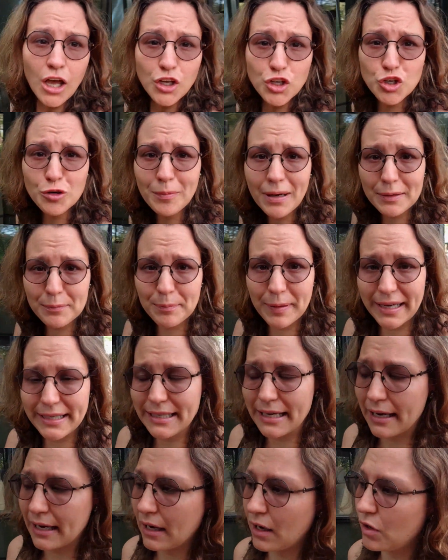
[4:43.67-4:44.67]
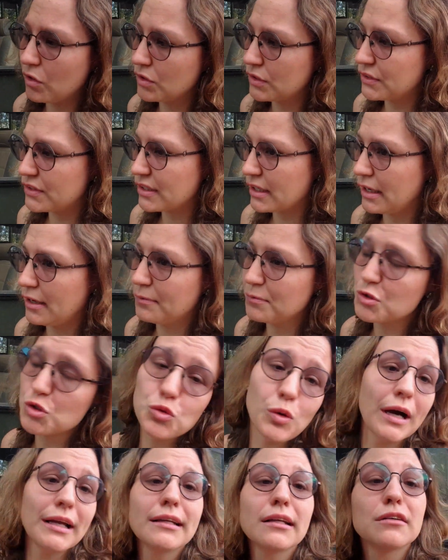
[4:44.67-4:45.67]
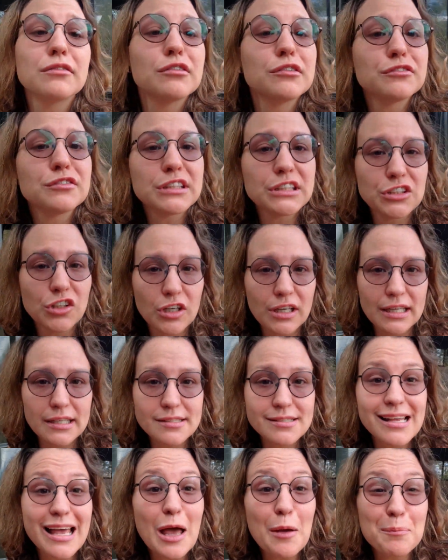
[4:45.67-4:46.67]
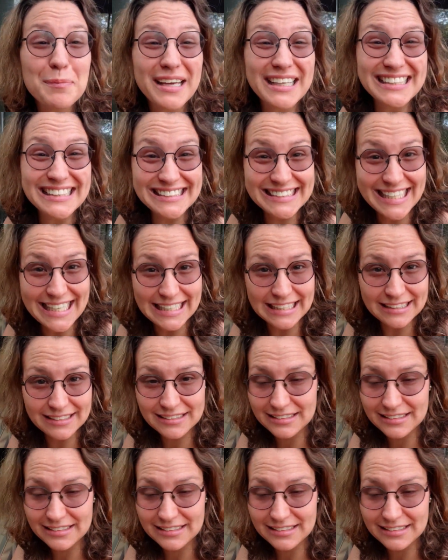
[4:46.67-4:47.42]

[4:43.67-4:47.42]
you might pay around $250 per day.